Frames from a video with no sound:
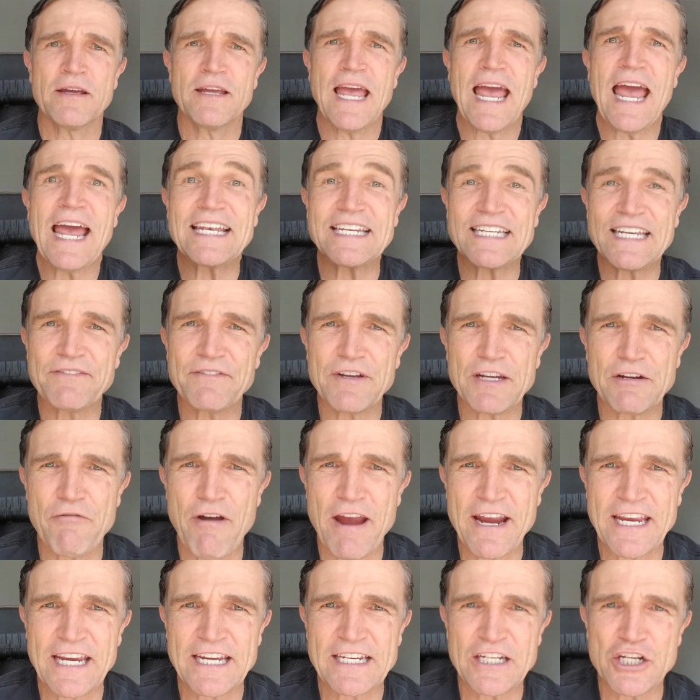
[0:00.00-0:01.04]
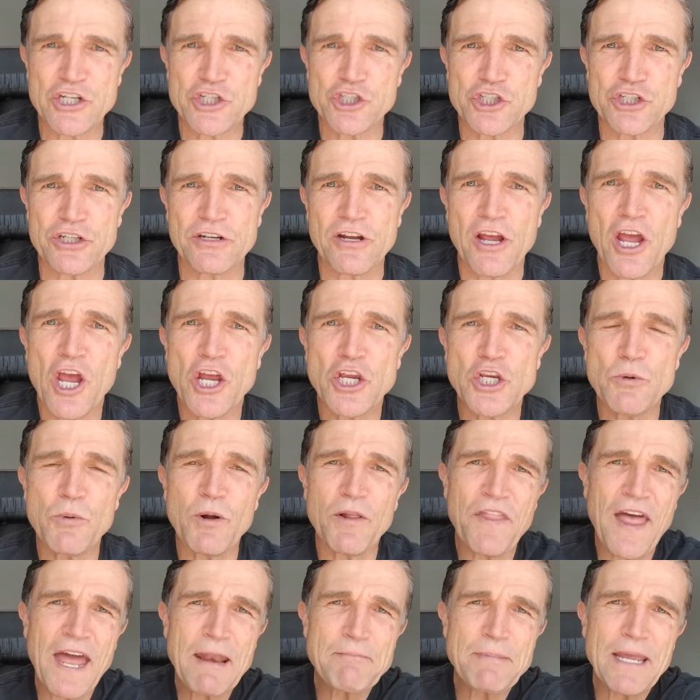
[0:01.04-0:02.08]
and giving recognition, you will
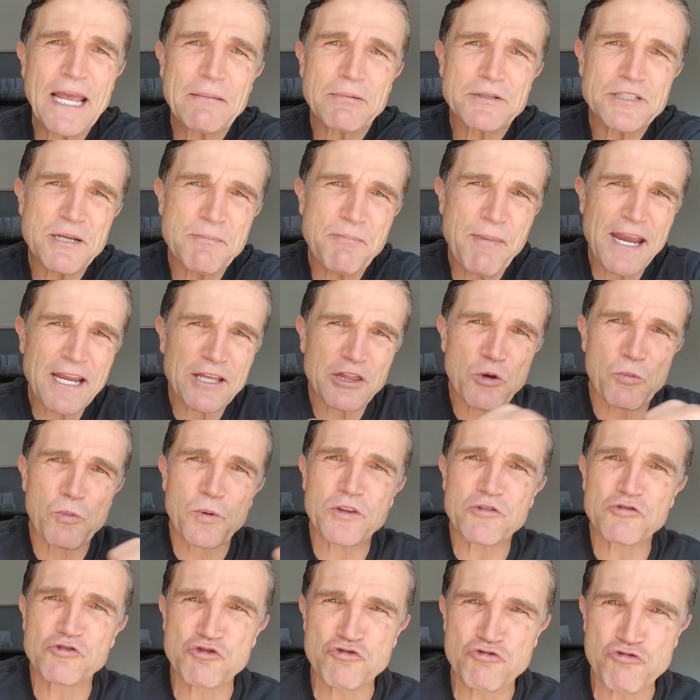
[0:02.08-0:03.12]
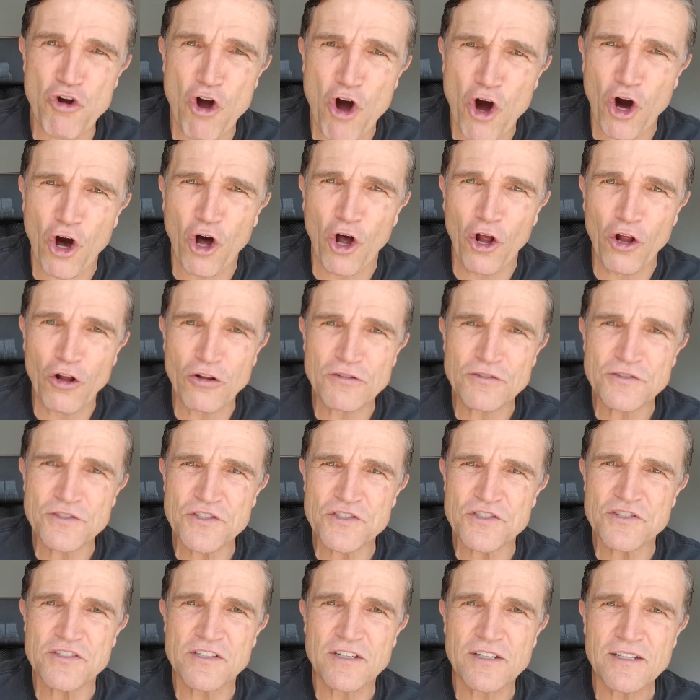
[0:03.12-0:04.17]
then be able to make the
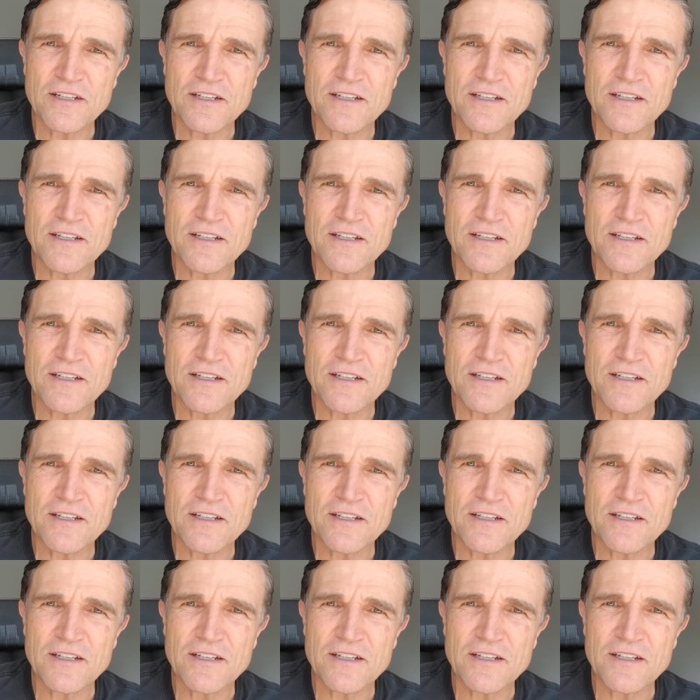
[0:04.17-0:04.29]
withdrawals